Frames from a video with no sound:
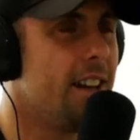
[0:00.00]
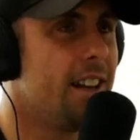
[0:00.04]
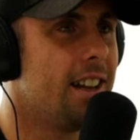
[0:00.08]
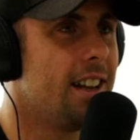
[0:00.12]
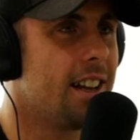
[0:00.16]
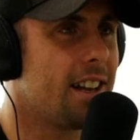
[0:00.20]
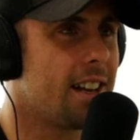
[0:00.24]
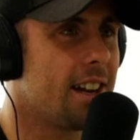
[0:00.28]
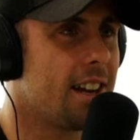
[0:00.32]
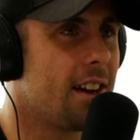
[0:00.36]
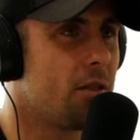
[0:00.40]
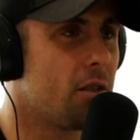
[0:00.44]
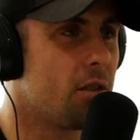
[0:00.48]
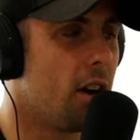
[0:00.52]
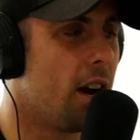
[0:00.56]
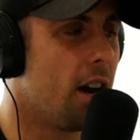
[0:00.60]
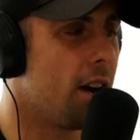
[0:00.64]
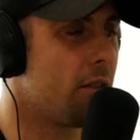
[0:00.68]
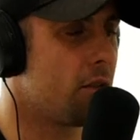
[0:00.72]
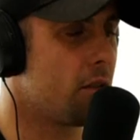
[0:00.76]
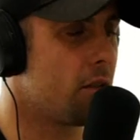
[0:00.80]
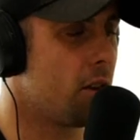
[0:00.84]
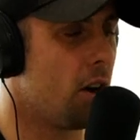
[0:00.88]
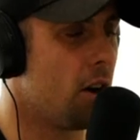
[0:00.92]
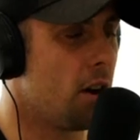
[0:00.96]
Like
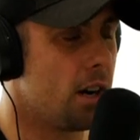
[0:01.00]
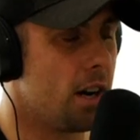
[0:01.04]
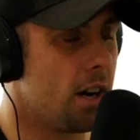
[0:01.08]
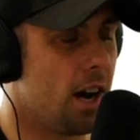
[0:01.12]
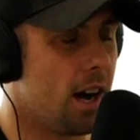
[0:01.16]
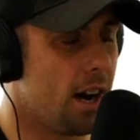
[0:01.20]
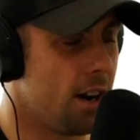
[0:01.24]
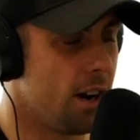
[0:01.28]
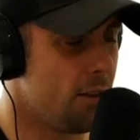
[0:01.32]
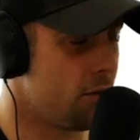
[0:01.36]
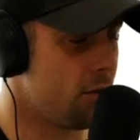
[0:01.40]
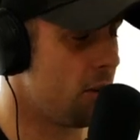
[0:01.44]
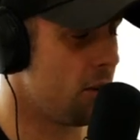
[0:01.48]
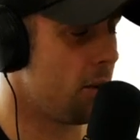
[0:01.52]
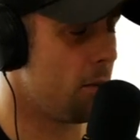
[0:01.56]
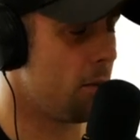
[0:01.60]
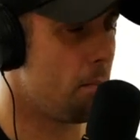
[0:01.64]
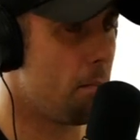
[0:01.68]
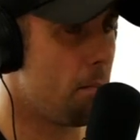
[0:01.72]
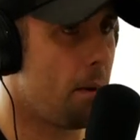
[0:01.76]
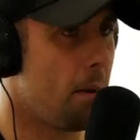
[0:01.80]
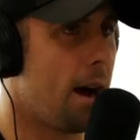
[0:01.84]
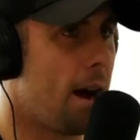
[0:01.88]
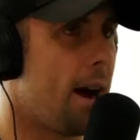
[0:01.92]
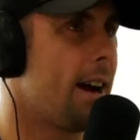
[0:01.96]
I've gone
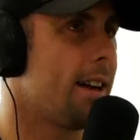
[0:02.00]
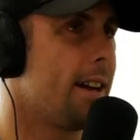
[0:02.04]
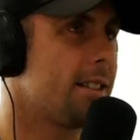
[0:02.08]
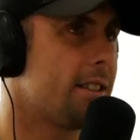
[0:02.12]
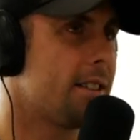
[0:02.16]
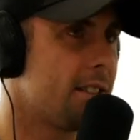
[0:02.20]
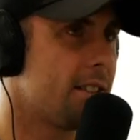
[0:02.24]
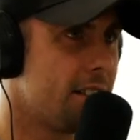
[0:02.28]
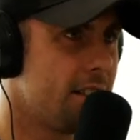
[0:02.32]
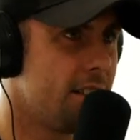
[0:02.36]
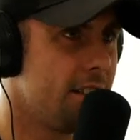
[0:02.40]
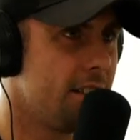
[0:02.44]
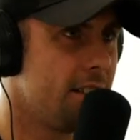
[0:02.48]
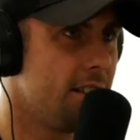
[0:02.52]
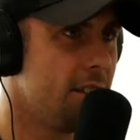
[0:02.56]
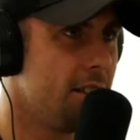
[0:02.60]
past